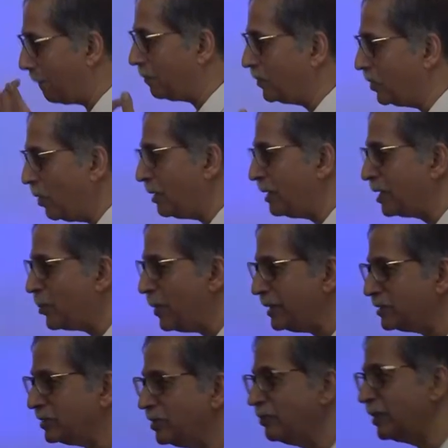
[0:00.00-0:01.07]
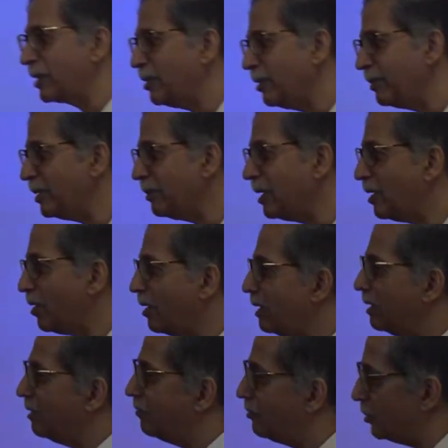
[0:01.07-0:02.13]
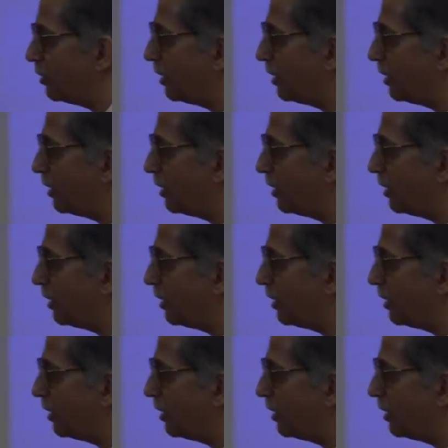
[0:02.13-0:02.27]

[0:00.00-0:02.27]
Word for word: your equation of equilibrium are not enough to